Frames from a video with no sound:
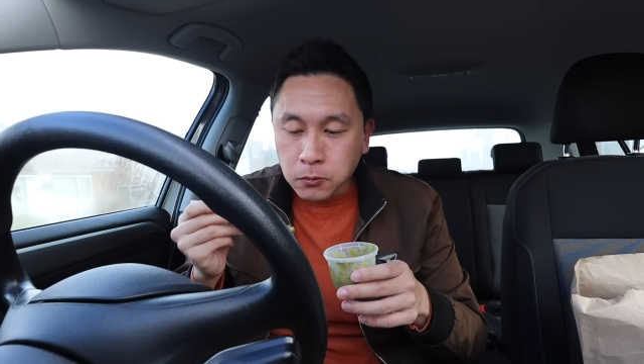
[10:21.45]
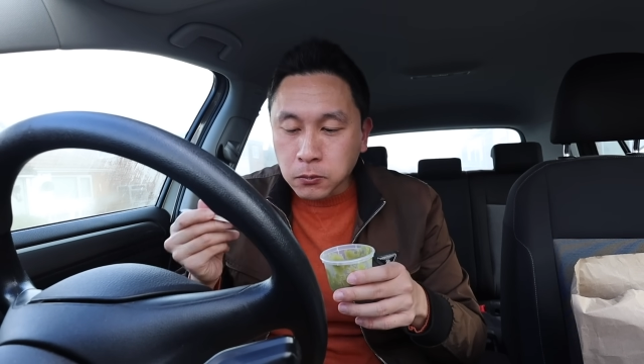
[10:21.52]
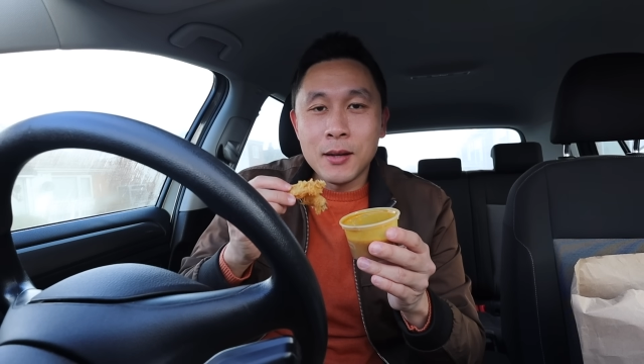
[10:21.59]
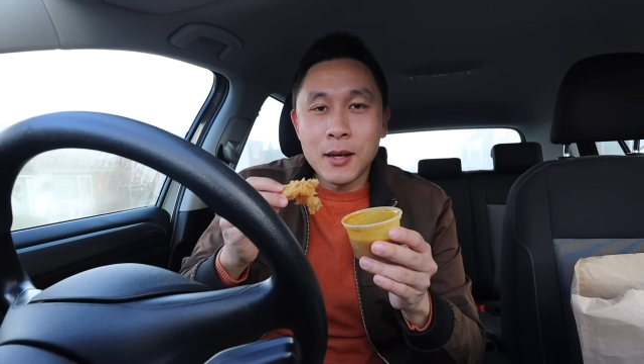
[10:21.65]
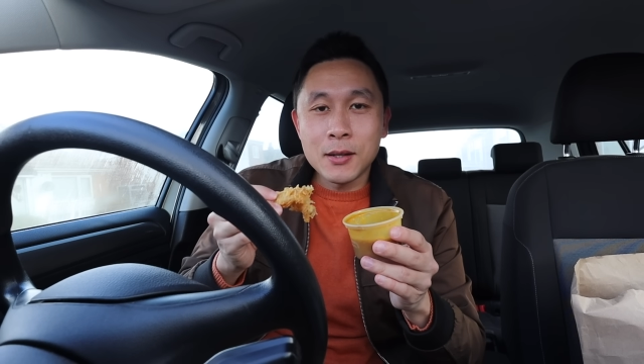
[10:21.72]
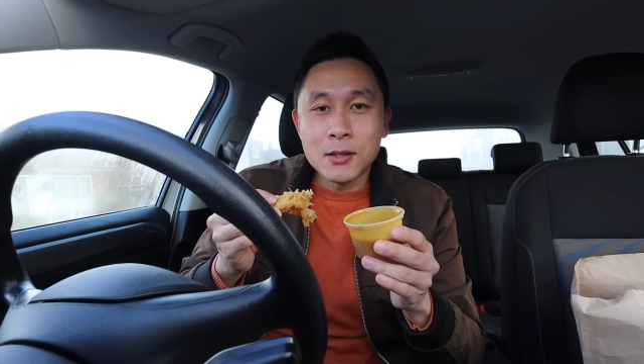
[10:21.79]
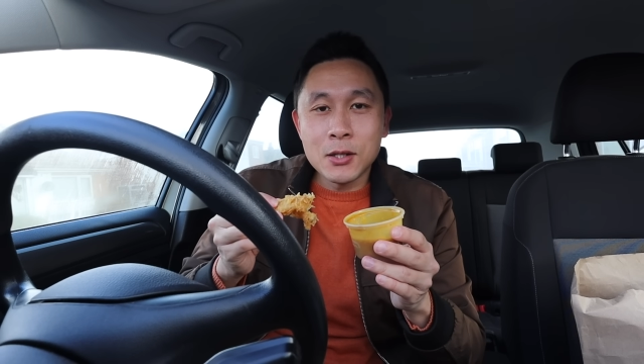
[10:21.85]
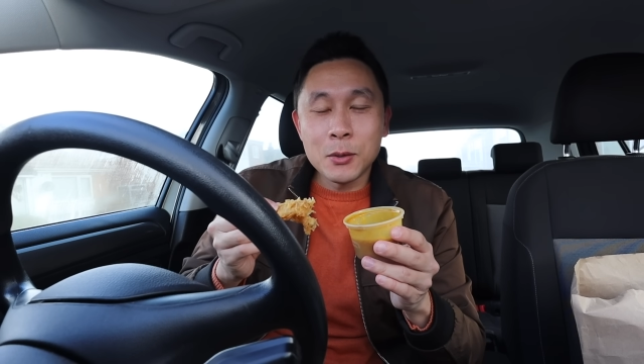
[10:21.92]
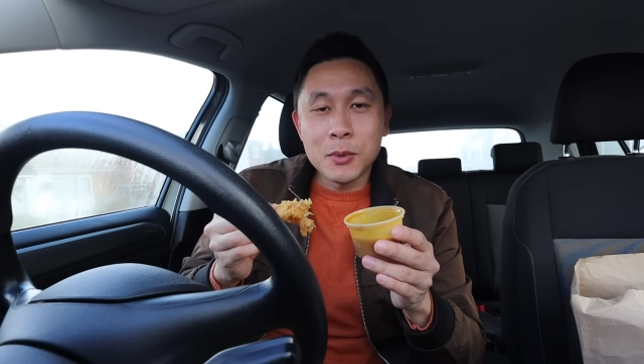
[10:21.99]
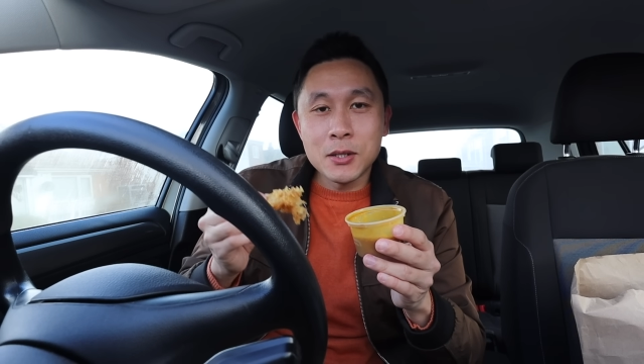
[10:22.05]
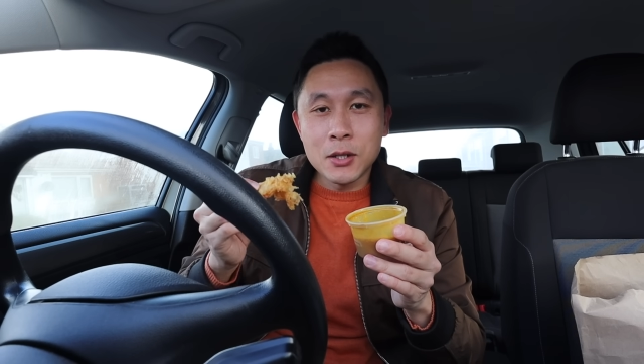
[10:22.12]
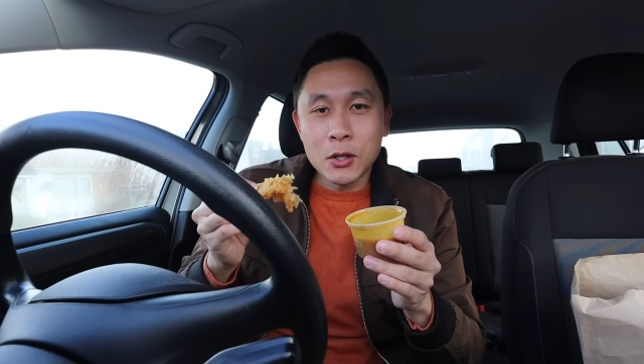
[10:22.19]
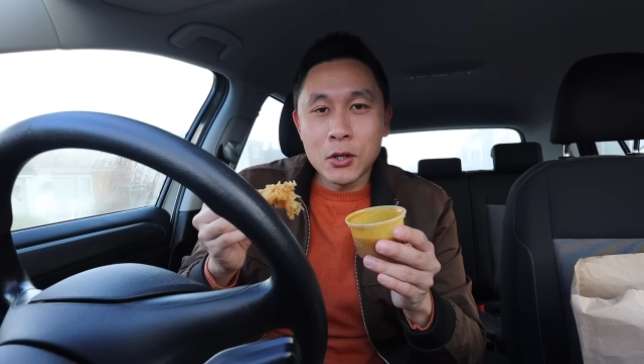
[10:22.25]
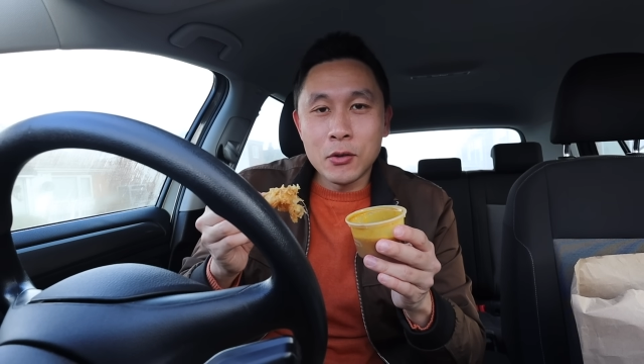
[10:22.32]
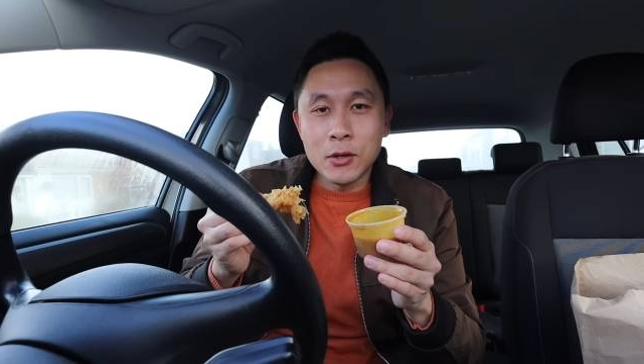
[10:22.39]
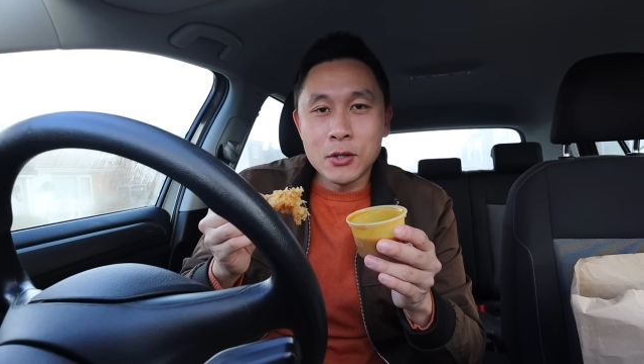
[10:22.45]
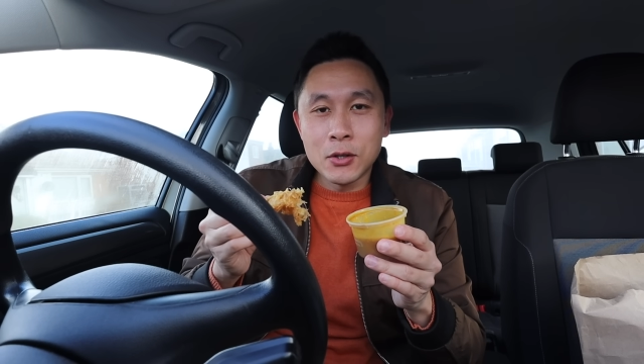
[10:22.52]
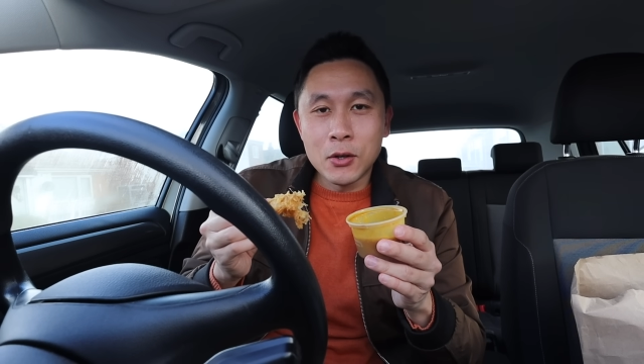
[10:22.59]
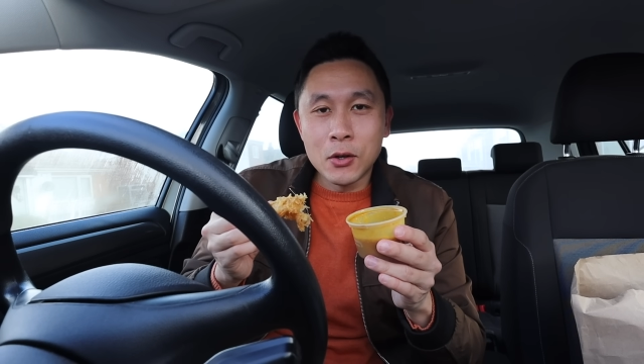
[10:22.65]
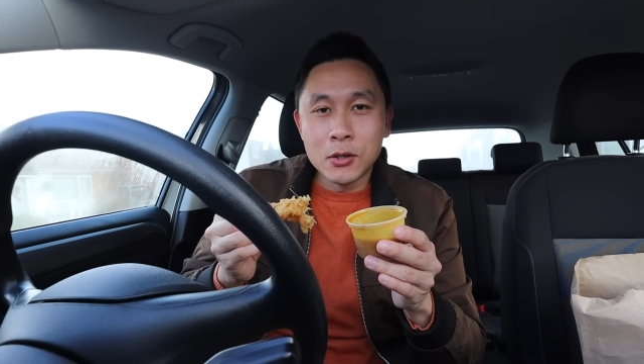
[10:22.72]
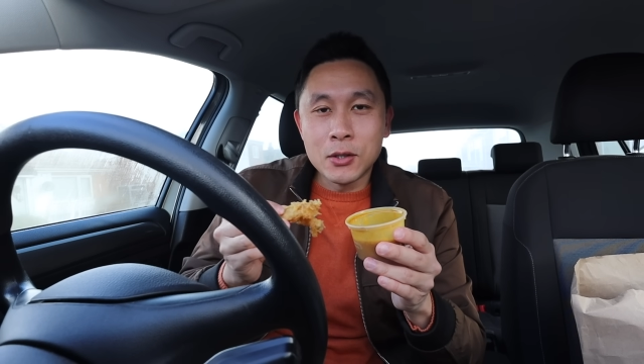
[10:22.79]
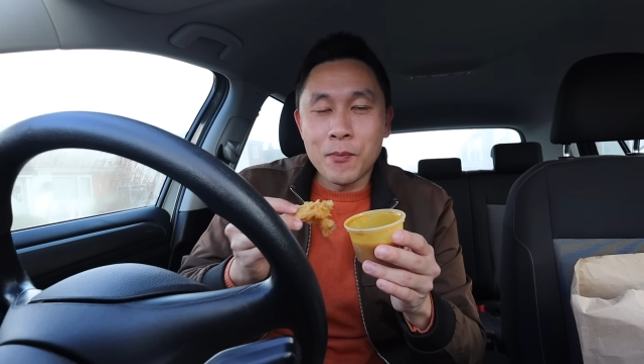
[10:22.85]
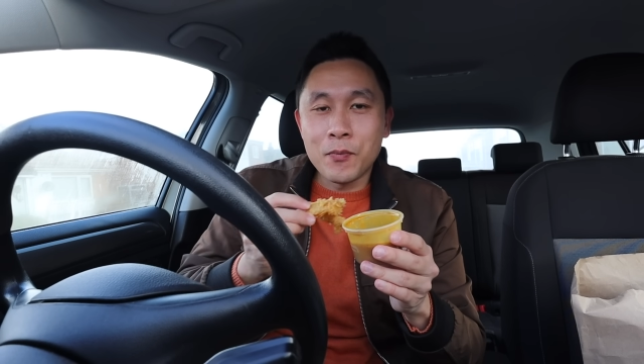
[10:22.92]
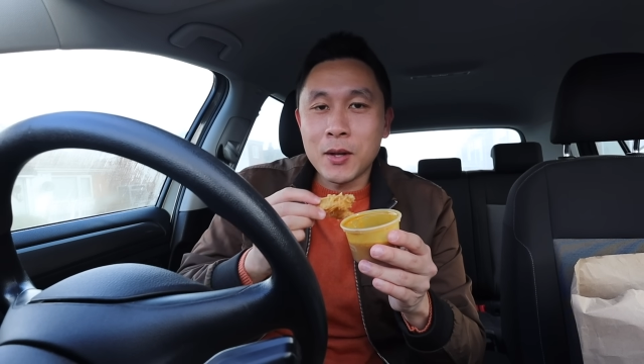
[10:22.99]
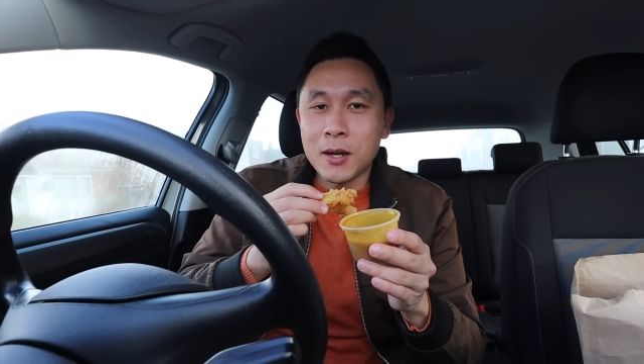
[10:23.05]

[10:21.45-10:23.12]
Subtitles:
Next up is the curry sauce,